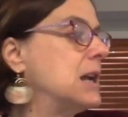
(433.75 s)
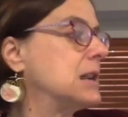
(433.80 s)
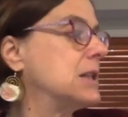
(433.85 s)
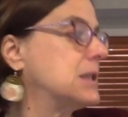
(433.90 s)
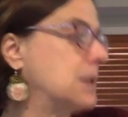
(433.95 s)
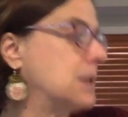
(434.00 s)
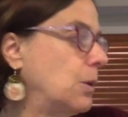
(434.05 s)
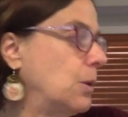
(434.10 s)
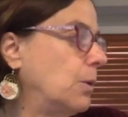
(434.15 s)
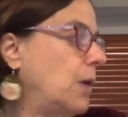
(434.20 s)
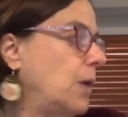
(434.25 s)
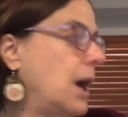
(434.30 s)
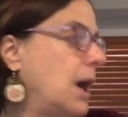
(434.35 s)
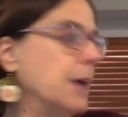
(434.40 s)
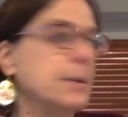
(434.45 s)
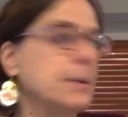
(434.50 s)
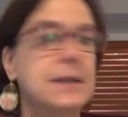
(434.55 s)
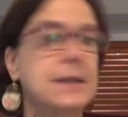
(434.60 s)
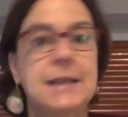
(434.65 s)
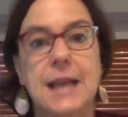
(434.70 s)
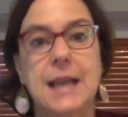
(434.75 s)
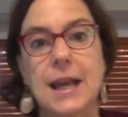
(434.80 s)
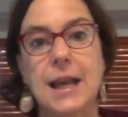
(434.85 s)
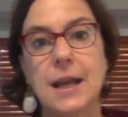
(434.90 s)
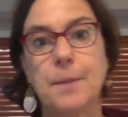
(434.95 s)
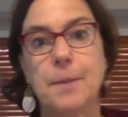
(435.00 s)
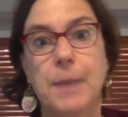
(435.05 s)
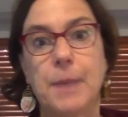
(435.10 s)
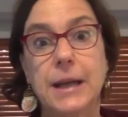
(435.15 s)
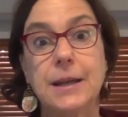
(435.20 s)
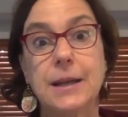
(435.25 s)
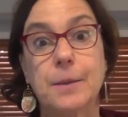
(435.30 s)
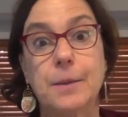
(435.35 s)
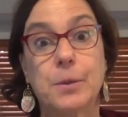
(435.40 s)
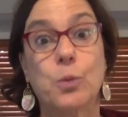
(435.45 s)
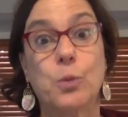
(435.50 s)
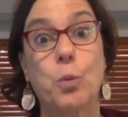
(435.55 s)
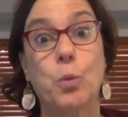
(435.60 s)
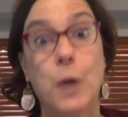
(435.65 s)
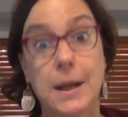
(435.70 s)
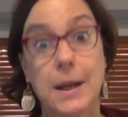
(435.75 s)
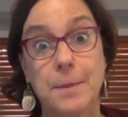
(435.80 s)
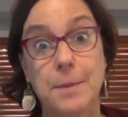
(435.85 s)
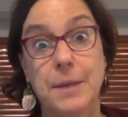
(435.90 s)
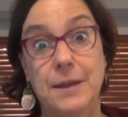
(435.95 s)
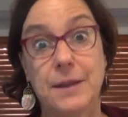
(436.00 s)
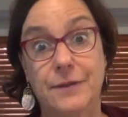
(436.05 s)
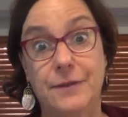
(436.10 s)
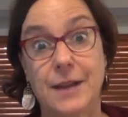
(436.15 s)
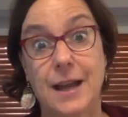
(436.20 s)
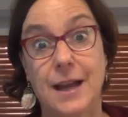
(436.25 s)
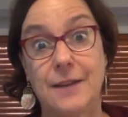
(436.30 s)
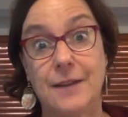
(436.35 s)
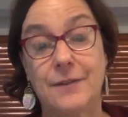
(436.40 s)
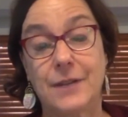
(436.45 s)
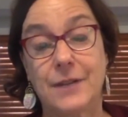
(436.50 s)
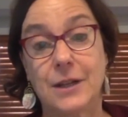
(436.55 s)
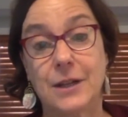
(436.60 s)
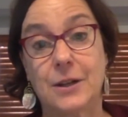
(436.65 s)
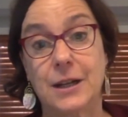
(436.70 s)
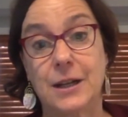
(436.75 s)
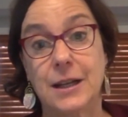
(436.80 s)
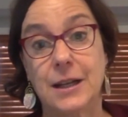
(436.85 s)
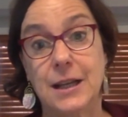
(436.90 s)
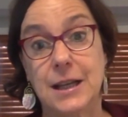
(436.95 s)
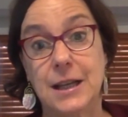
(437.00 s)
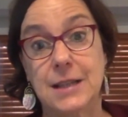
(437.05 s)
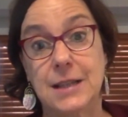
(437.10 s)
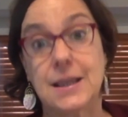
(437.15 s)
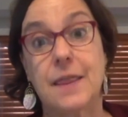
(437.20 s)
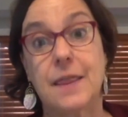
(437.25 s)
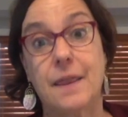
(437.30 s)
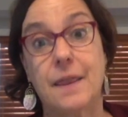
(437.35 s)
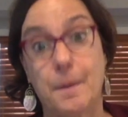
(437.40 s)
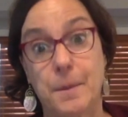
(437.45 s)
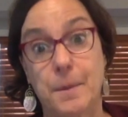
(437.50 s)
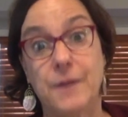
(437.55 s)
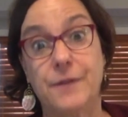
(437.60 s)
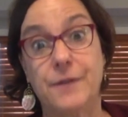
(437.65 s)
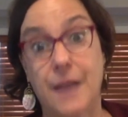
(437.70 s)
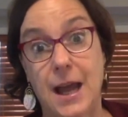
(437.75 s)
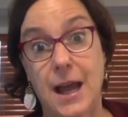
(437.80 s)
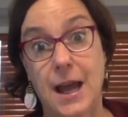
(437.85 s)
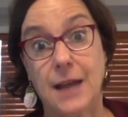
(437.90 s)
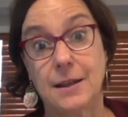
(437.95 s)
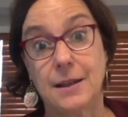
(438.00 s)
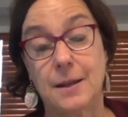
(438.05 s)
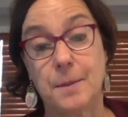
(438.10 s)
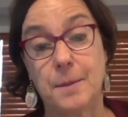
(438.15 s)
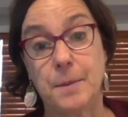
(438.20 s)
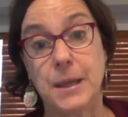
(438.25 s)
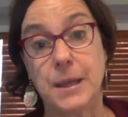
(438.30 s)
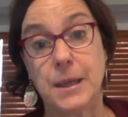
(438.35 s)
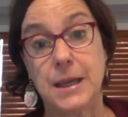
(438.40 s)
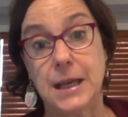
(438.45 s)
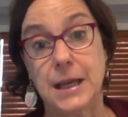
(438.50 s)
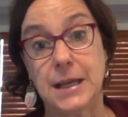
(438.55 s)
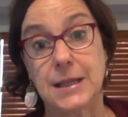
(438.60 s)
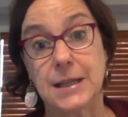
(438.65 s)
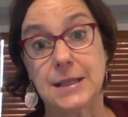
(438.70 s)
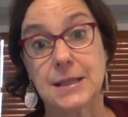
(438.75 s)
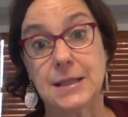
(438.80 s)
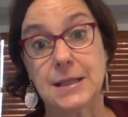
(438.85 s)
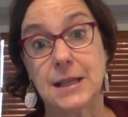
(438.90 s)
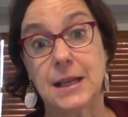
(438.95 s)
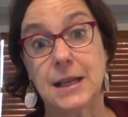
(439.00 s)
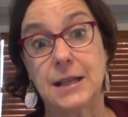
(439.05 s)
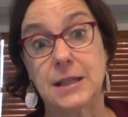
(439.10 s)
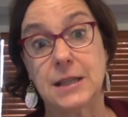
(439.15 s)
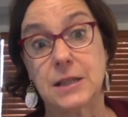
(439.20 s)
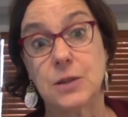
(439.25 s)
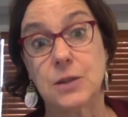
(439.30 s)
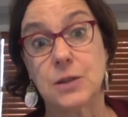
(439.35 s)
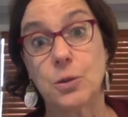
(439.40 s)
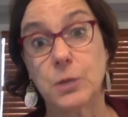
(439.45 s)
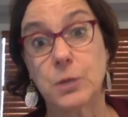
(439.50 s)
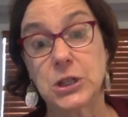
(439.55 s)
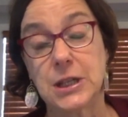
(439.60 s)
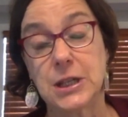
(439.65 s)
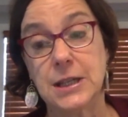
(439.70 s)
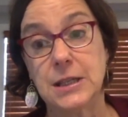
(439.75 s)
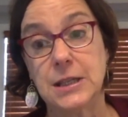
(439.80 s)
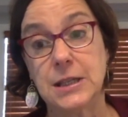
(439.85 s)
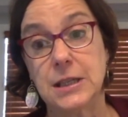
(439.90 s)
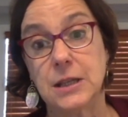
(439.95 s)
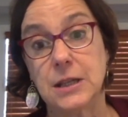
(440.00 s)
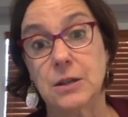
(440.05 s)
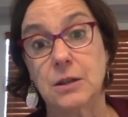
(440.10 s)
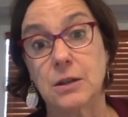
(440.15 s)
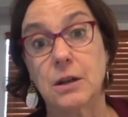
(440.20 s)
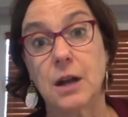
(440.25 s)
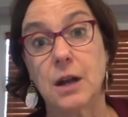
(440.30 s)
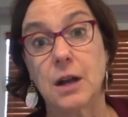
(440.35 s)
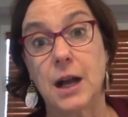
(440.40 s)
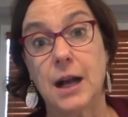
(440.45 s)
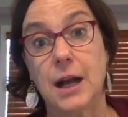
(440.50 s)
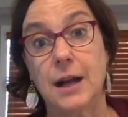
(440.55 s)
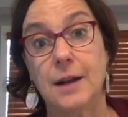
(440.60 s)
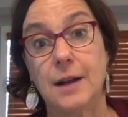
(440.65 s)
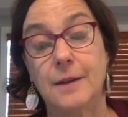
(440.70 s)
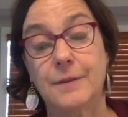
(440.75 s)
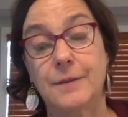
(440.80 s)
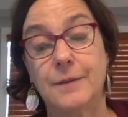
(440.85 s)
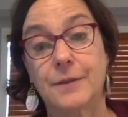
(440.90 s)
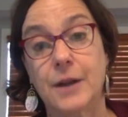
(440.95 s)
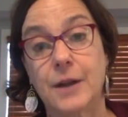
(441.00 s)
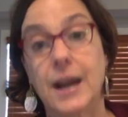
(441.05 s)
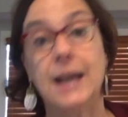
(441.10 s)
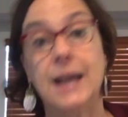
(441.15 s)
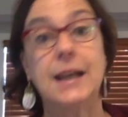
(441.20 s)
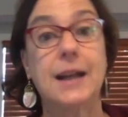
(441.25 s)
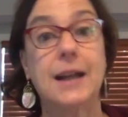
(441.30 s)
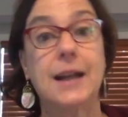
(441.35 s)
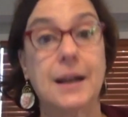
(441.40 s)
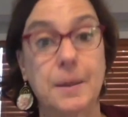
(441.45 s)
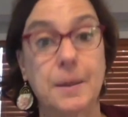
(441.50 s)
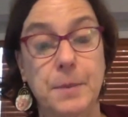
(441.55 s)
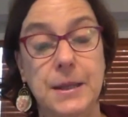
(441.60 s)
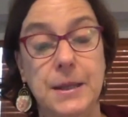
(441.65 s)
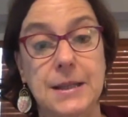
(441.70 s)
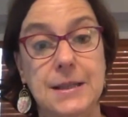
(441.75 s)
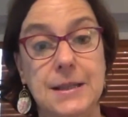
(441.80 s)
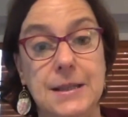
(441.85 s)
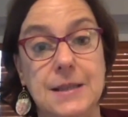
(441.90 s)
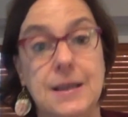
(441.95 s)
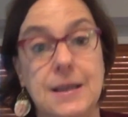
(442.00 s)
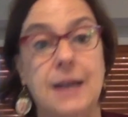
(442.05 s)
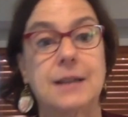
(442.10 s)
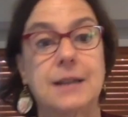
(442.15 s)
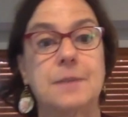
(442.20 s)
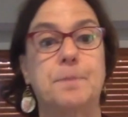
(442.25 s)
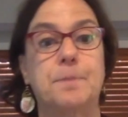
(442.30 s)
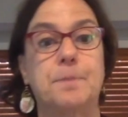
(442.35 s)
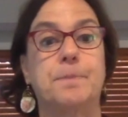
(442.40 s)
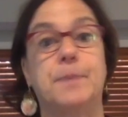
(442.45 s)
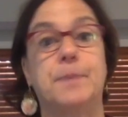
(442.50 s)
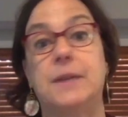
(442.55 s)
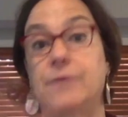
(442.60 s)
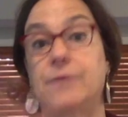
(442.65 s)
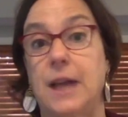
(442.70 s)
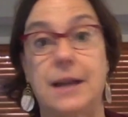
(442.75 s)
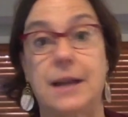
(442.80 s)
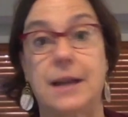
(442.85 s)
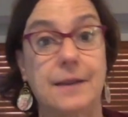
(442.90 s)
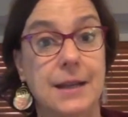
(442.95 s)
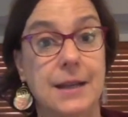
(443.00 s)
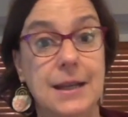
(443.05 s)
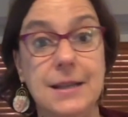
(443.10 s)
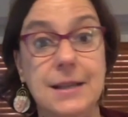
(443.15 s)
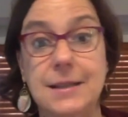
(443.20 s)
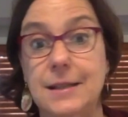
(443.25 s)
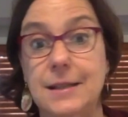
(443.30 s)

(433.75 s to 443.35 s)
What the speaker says: So I would say my number one B-flat fingering is the thumb B-flat, because it's so much easier for any kind of piece that has B-flat in the key